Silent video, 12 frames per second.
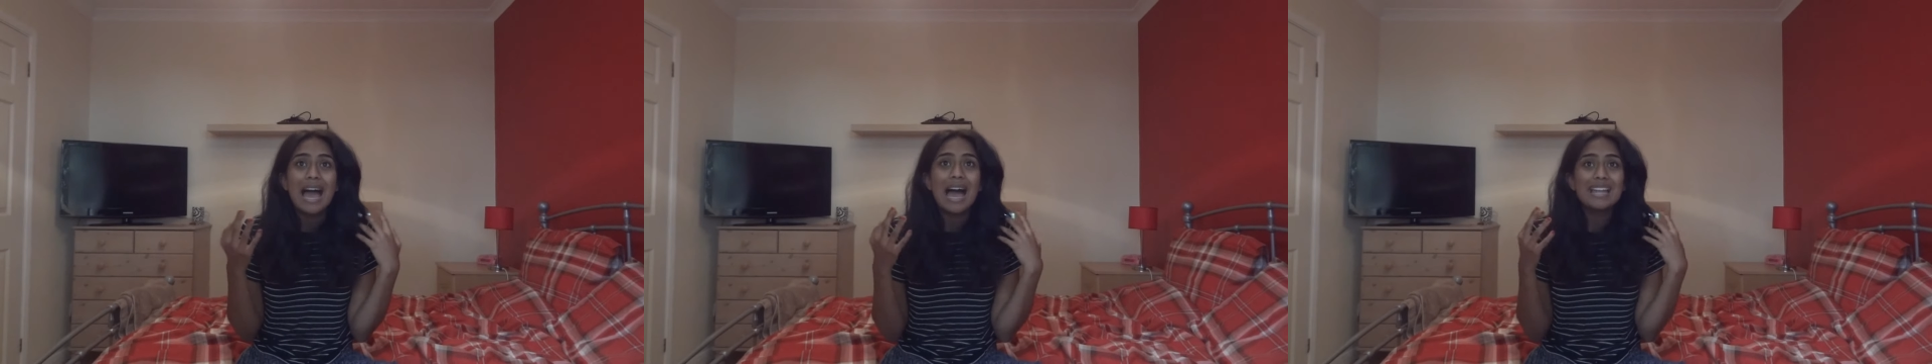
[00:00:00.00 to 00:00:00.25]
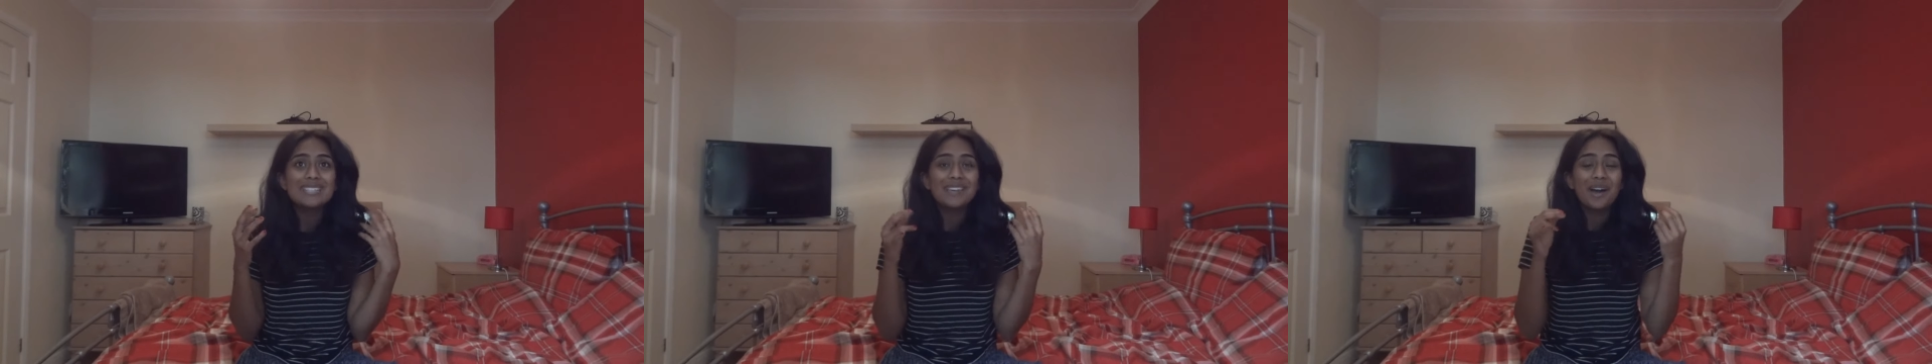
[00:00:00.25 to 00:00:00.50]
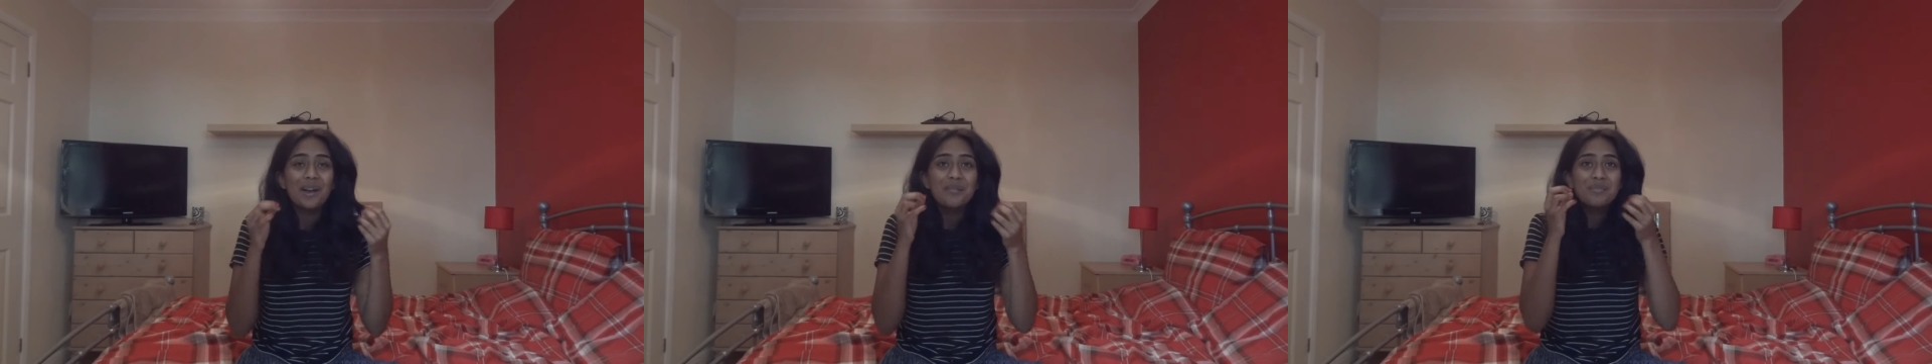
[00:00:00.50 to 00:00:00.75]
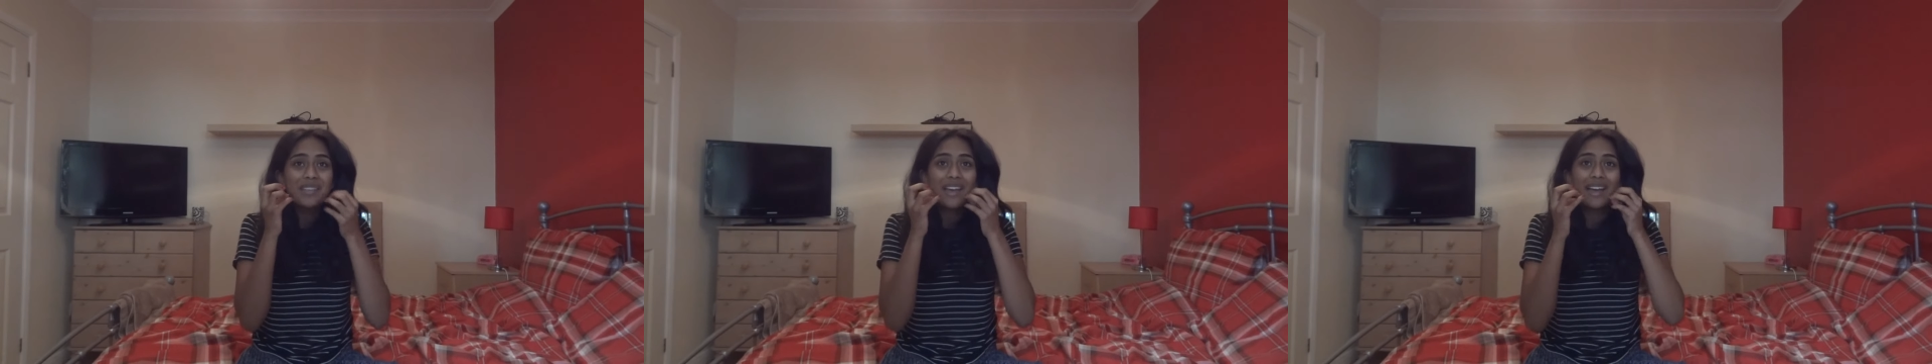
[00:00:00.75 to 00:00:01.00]
And
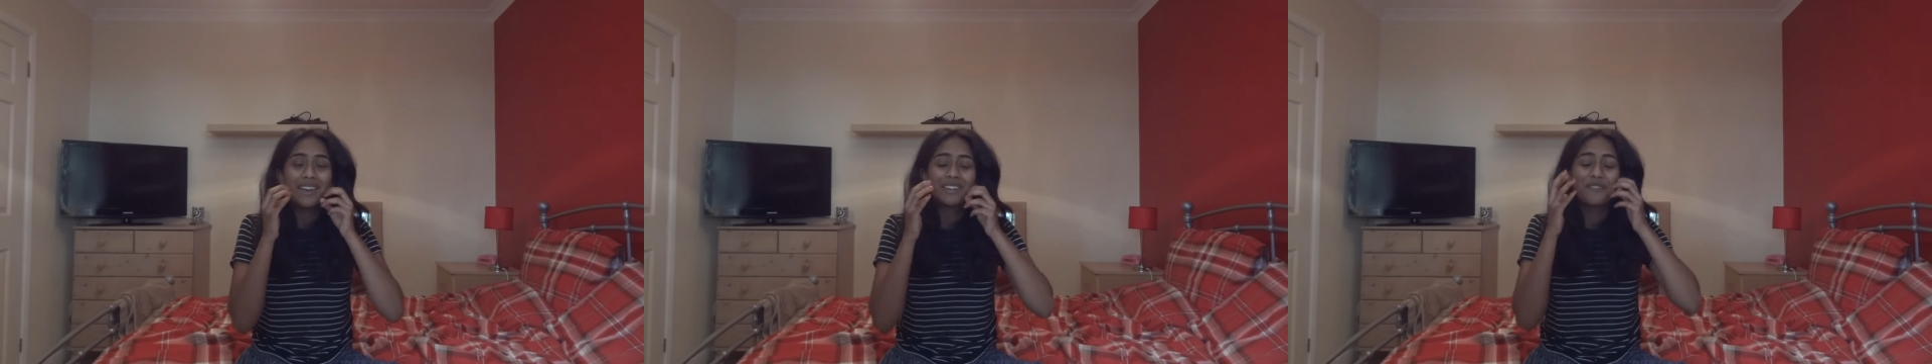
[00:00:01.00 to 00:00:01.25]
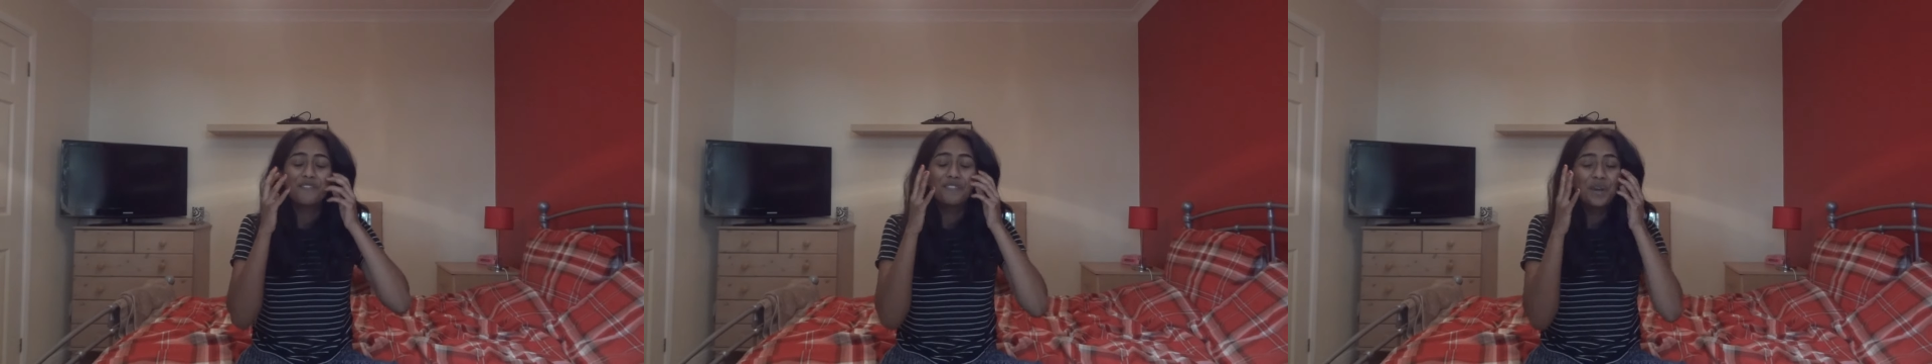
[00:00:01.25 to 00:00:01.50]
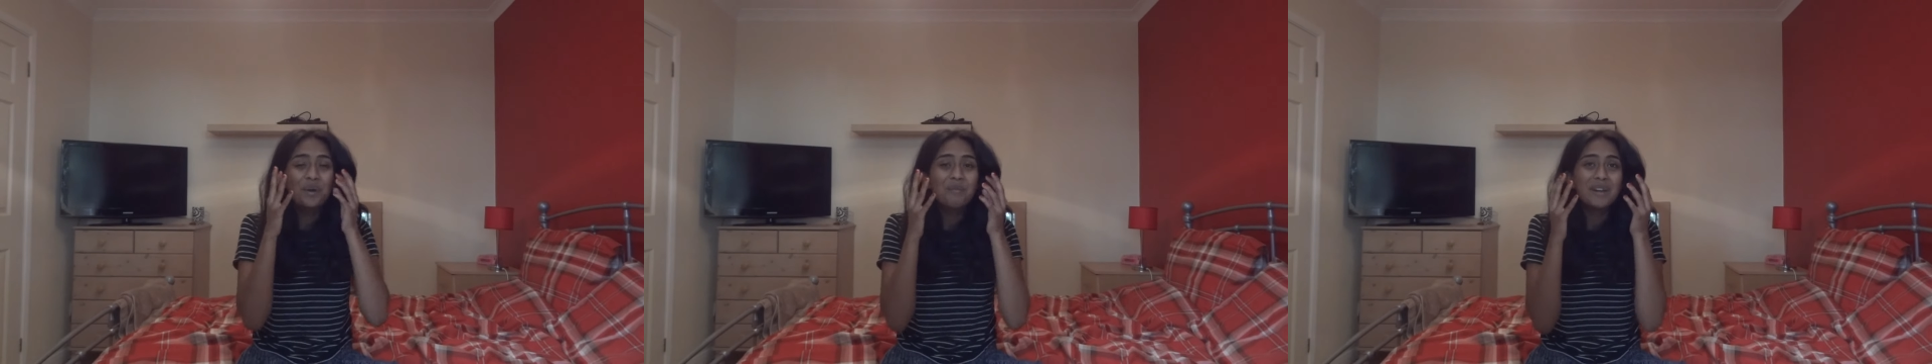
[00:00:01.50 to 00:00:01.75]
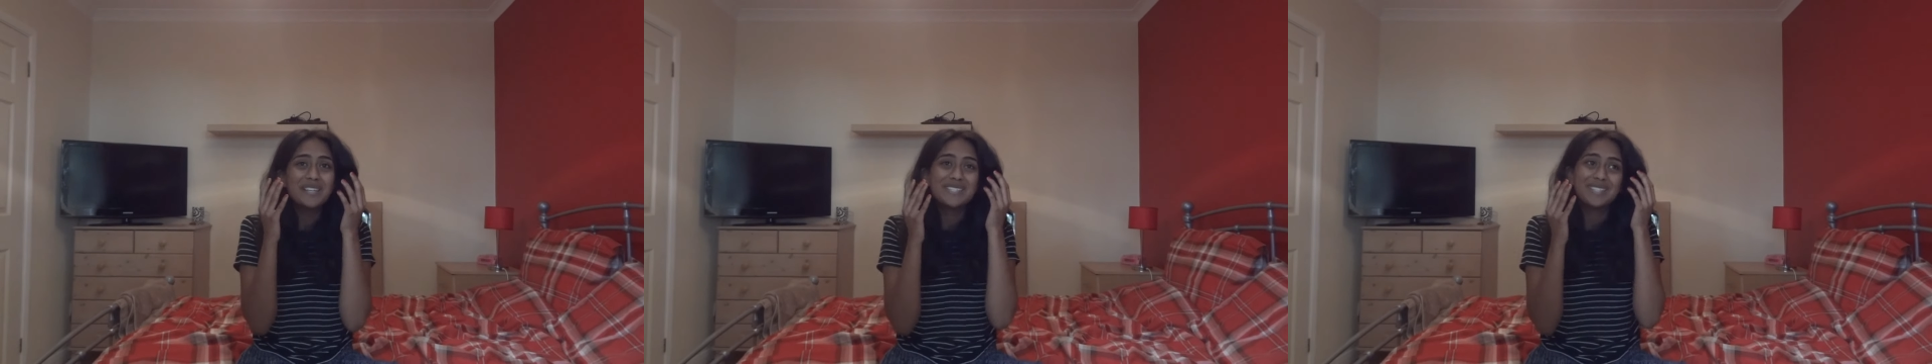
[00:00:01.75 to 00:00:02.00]
I'm there and I can feel
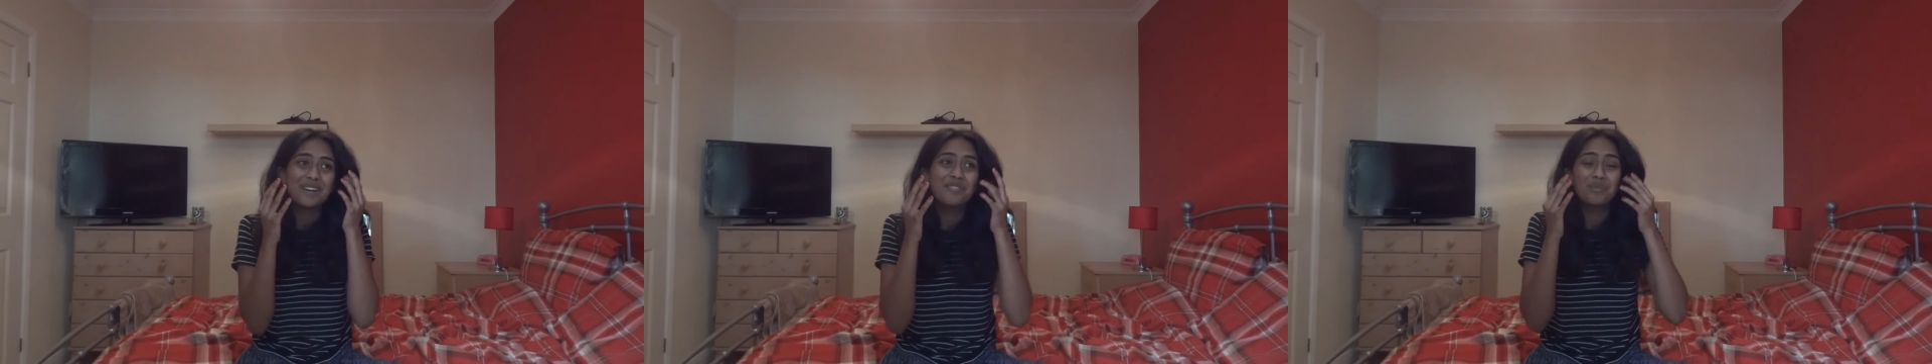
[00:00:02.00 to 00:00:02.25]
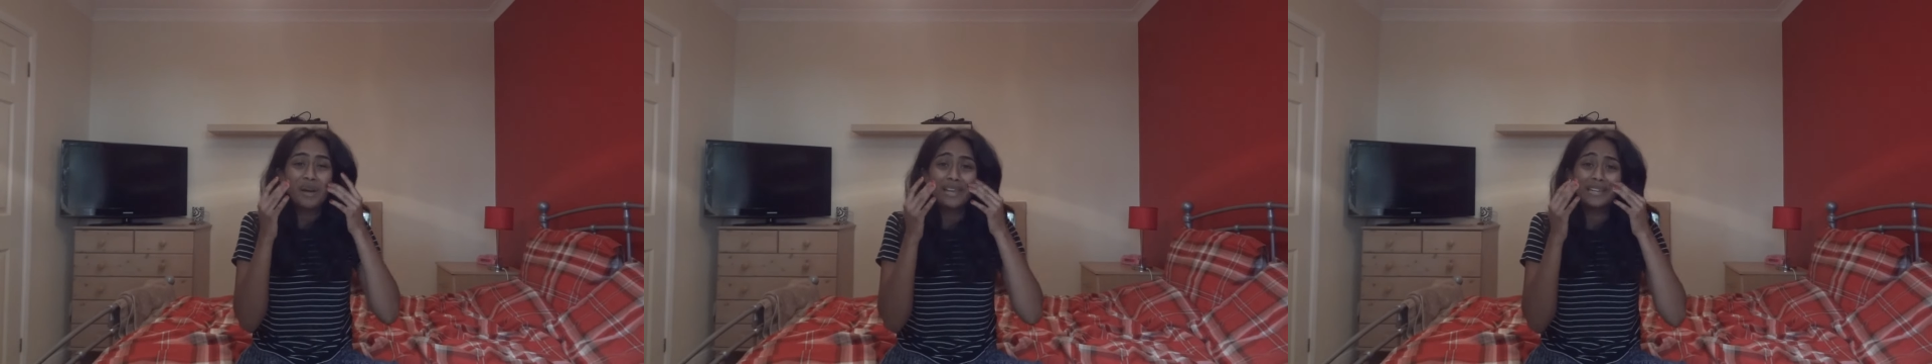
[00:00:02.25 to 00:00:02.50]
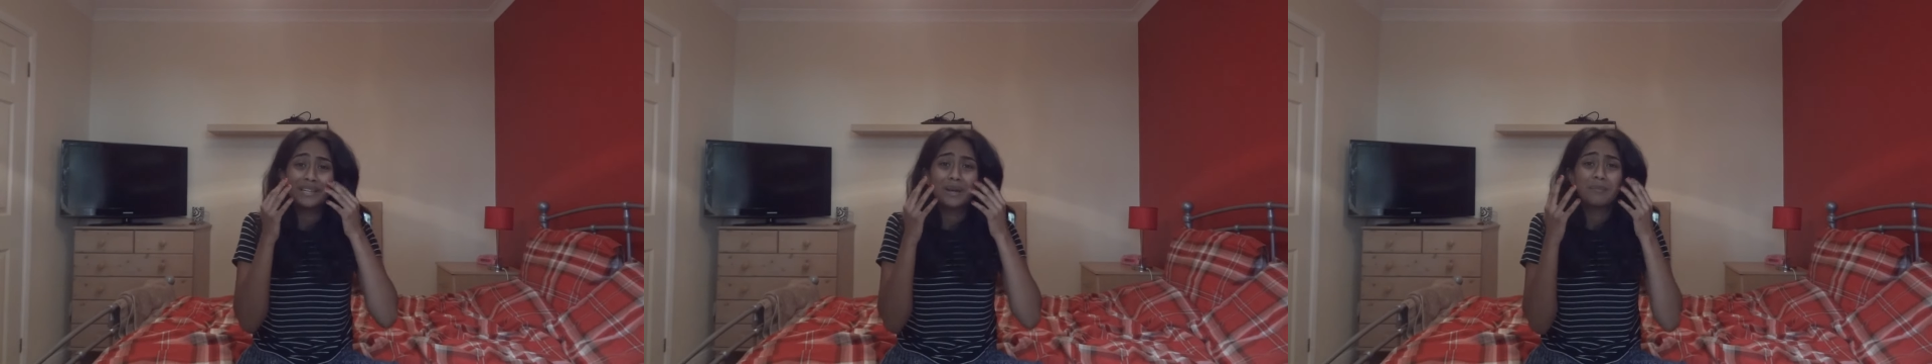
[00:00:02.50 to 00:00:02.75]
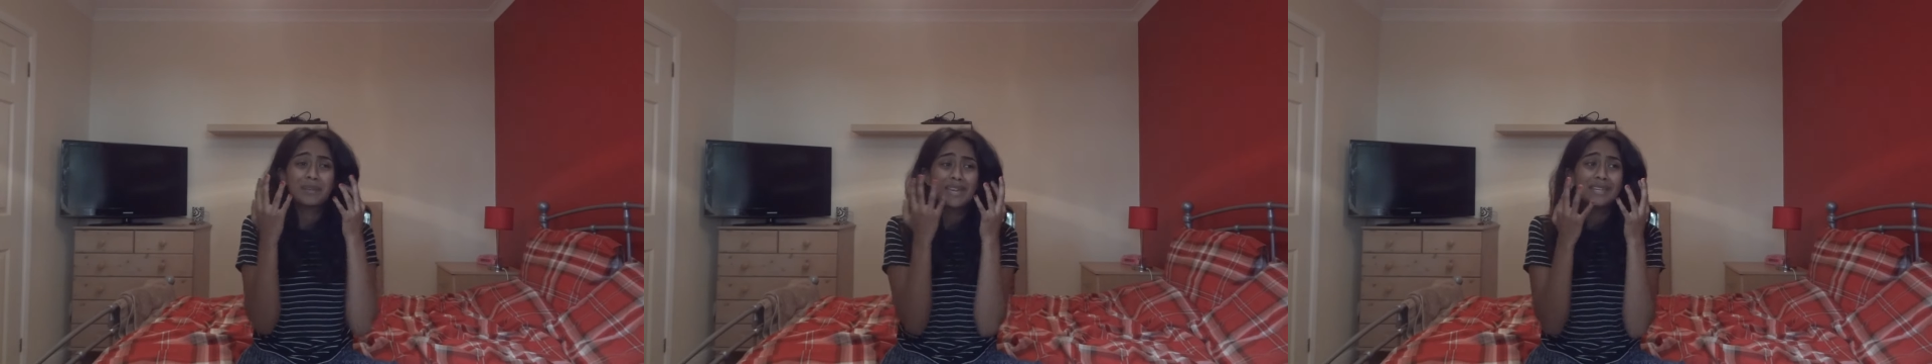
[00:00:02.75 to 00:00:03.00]
myself welling
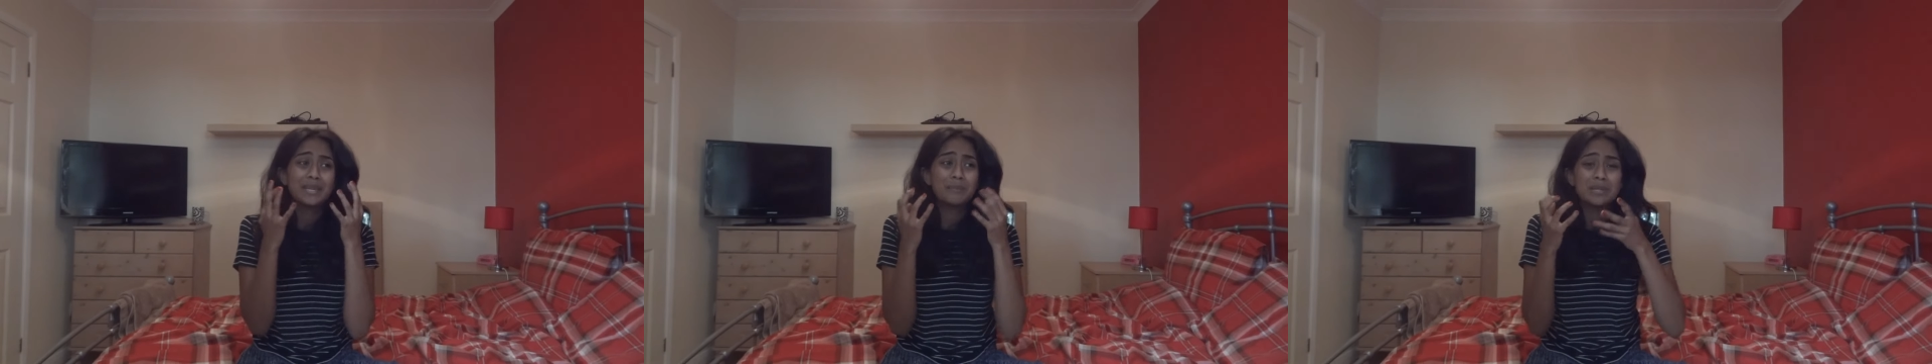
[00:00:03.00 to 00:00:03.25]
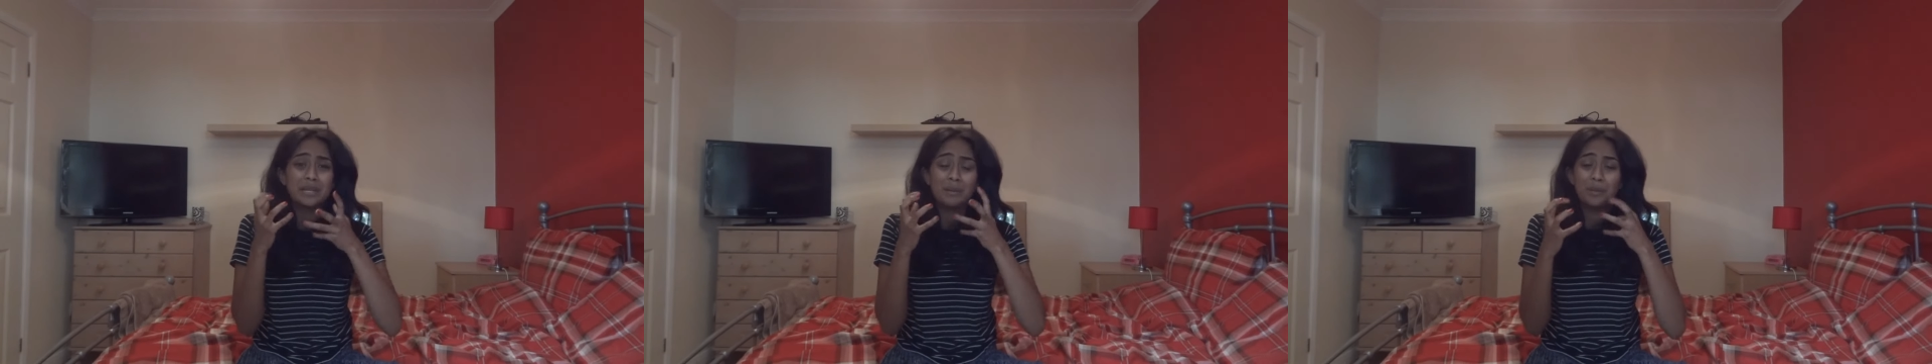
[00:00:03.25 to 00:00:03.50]
up, getting a bit